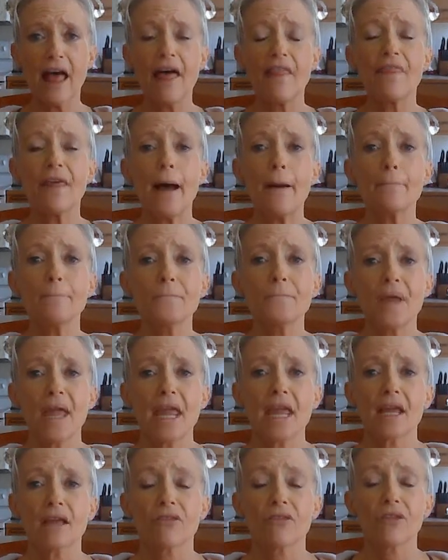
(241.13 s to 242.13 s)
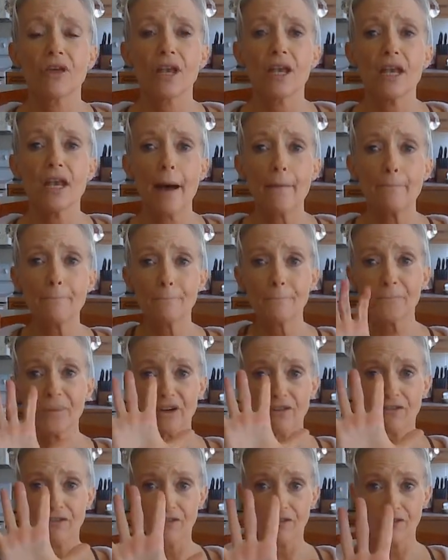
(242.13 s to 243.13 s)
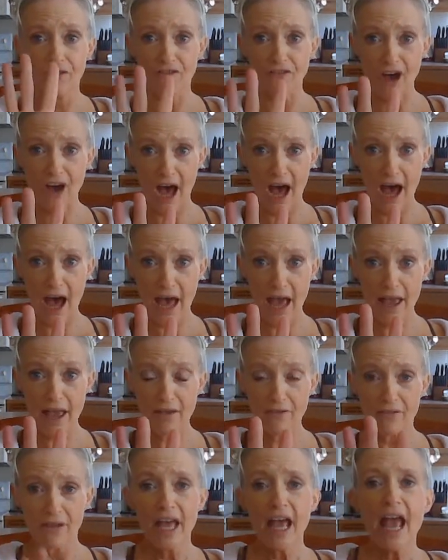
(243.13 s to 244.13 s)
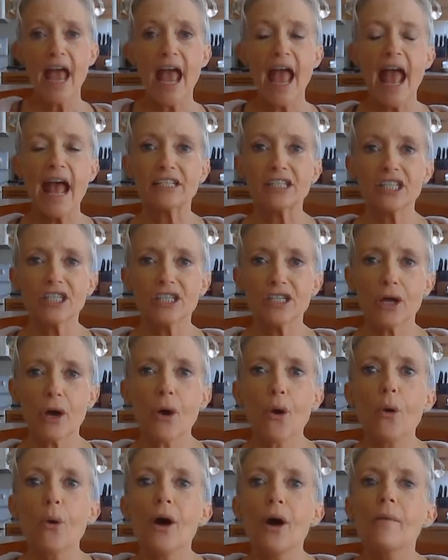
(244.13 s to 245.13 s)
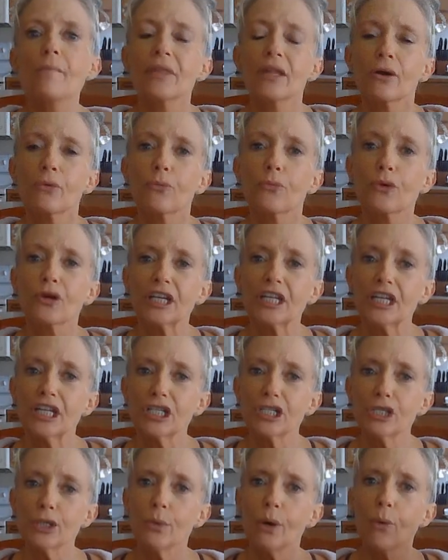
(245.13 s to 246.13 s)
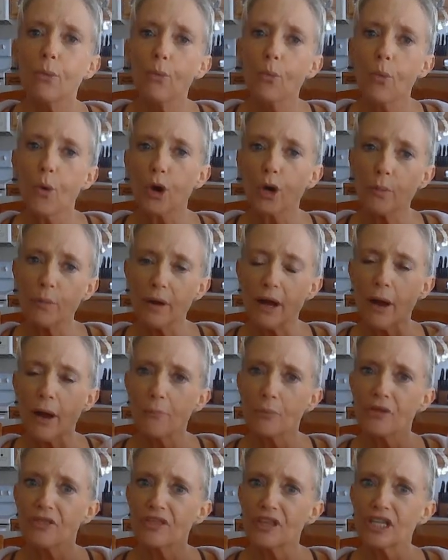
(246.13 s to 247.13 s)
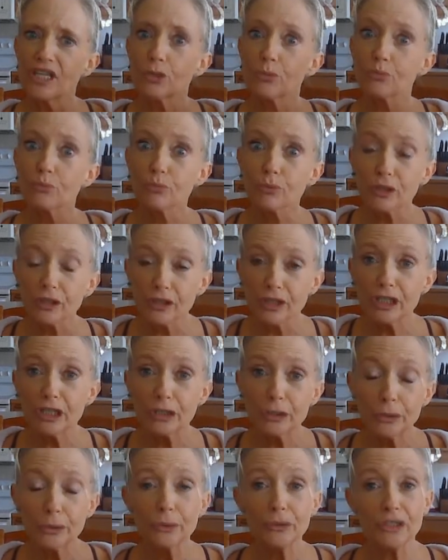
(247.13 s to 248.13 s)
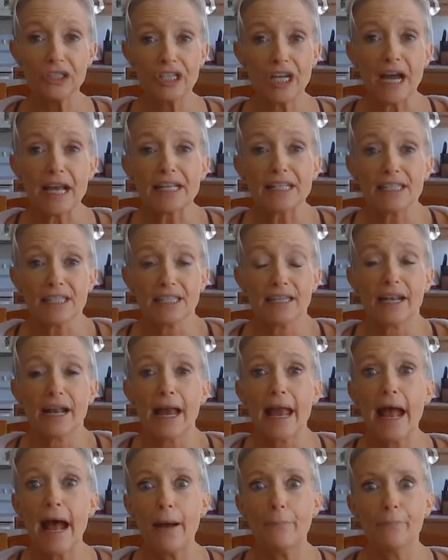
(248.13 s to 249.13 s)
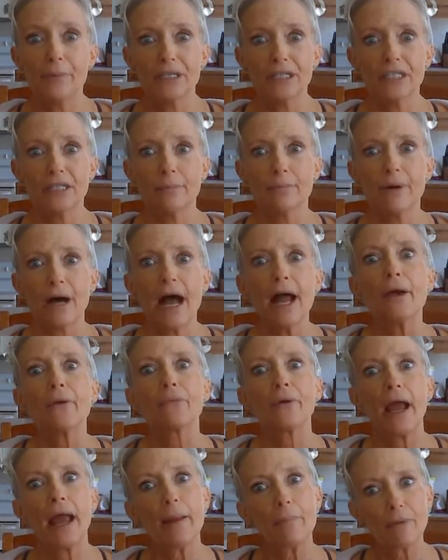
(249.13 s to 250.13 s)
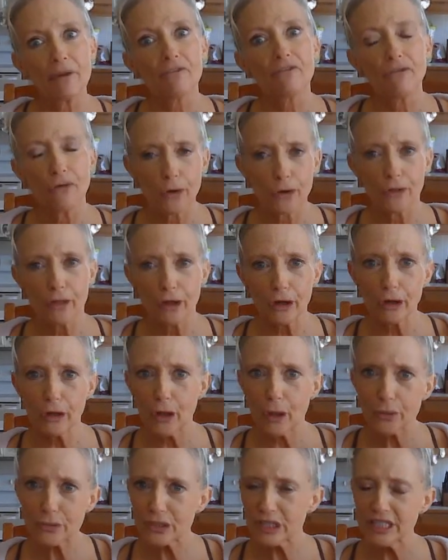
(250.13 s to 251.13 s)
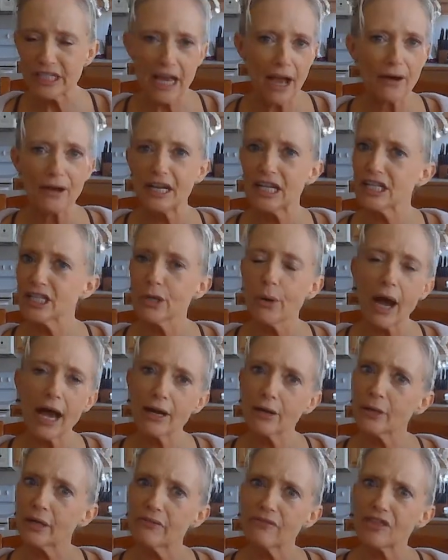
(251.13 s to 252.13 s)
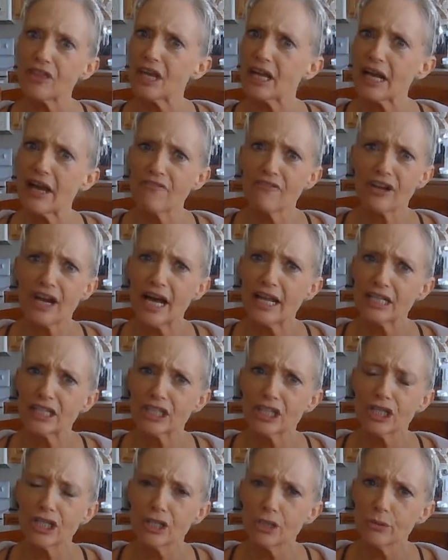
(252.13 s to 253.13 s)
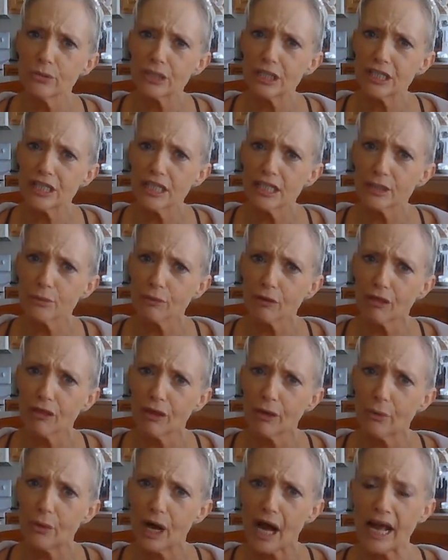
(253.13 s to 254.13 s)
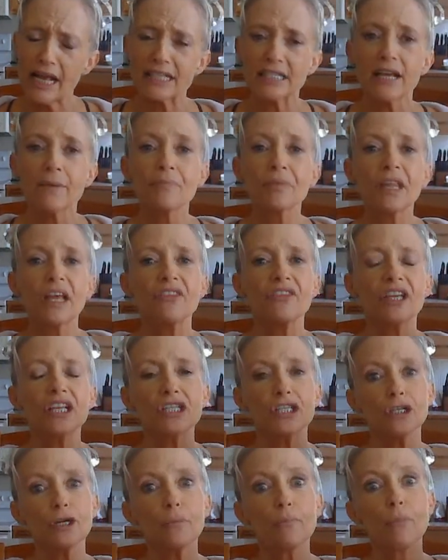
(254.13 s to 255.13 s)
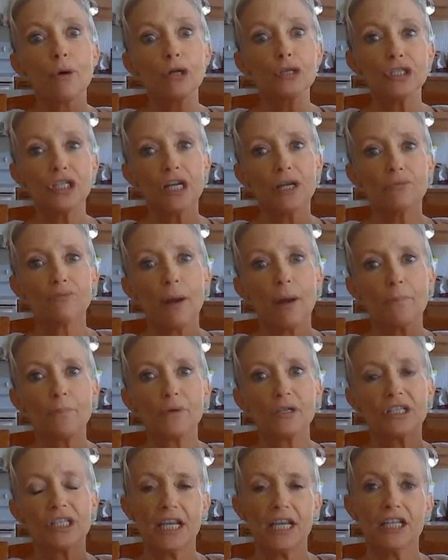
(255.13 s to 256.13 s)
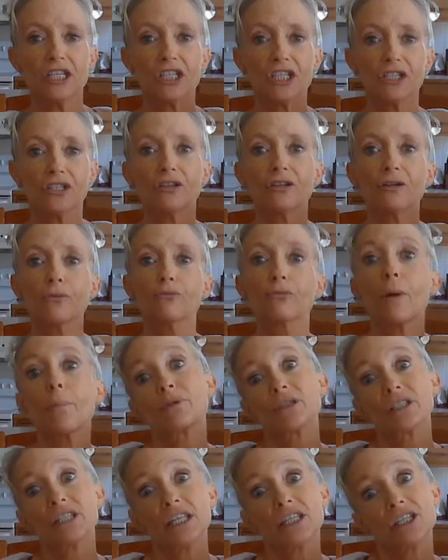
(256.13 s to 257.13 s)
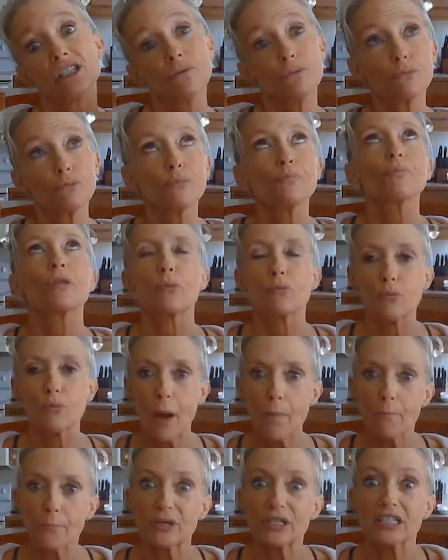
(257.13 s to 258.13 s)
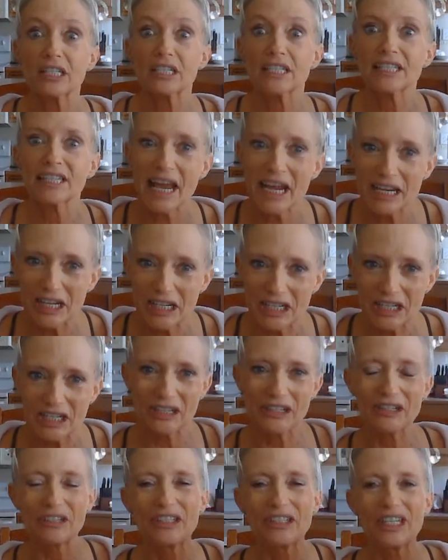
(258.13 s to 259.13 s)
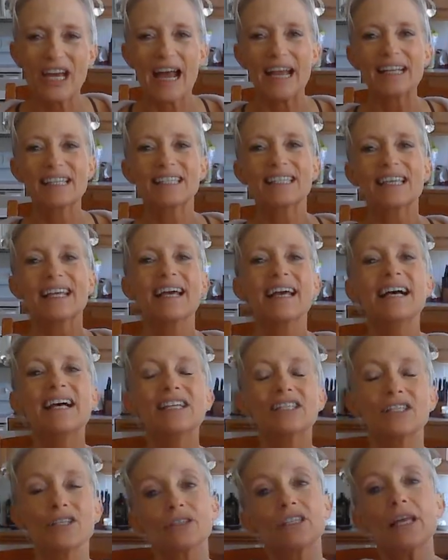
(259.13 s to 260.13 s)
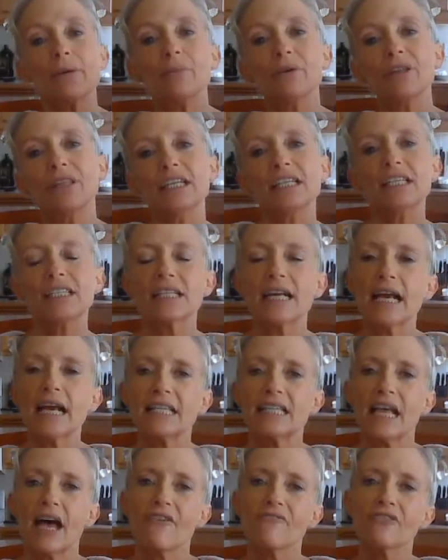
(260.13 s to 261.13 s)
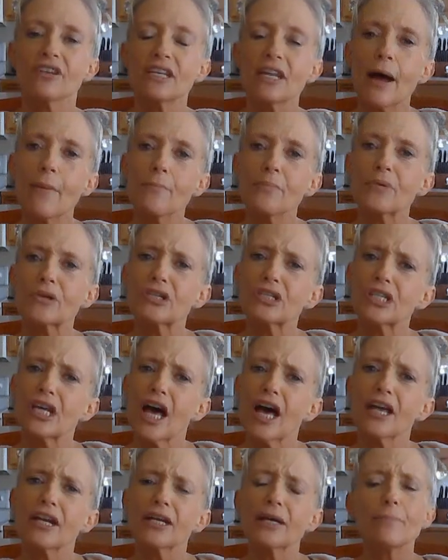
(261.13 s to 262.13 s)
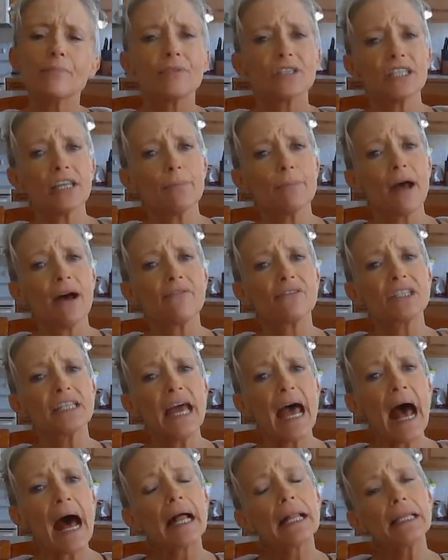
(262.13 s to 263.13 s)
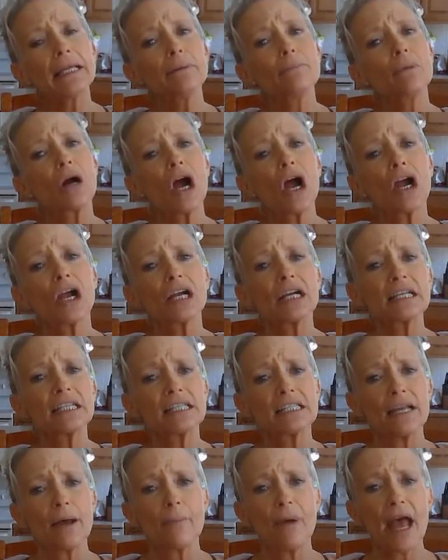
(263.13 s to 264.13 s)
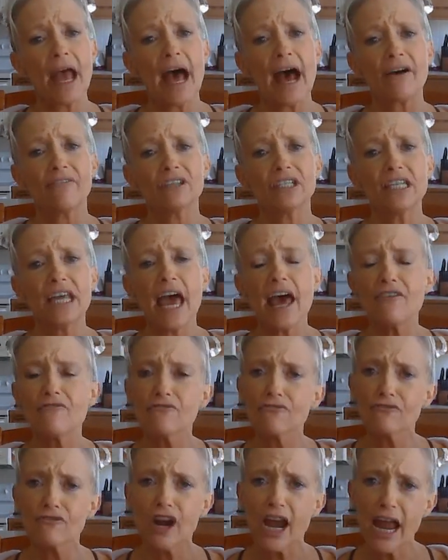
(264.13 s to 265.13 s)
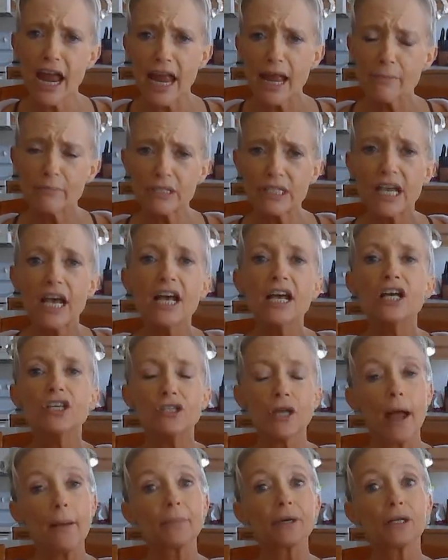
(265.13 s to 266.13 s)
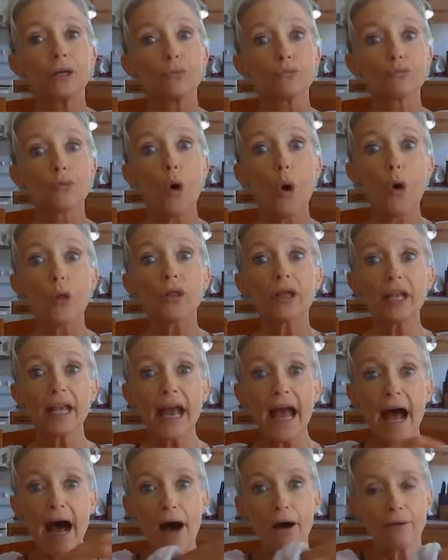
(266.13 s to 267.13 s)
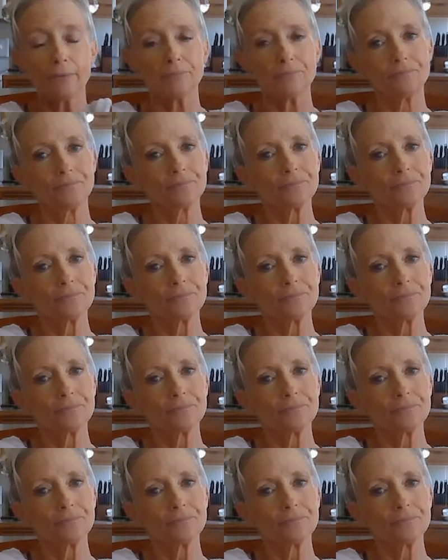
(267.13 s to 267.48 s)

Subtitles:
that make the number 5. And so we're going to do a warm-up with these really cool dice that I happened to buy right before the close down. And so I don't even think I've gotten to use these with you guys. These are multi-representational dice. So some of these dice have numbers on them, some have tally marks, some have 10 frames. So I'm going to roll it out,